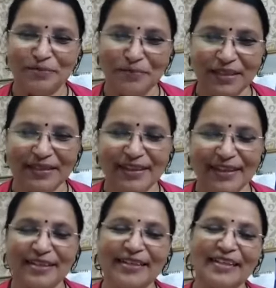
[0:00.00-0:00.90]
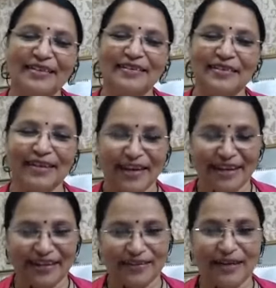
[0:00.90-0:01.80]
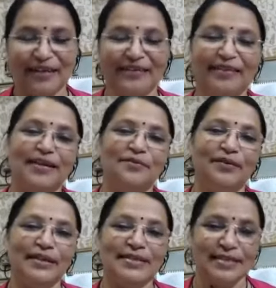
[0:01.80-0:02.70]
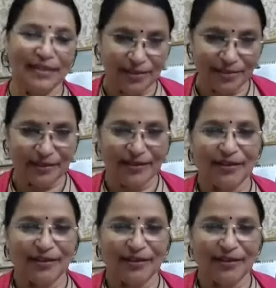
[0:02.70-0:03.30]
be there till the end, and they will see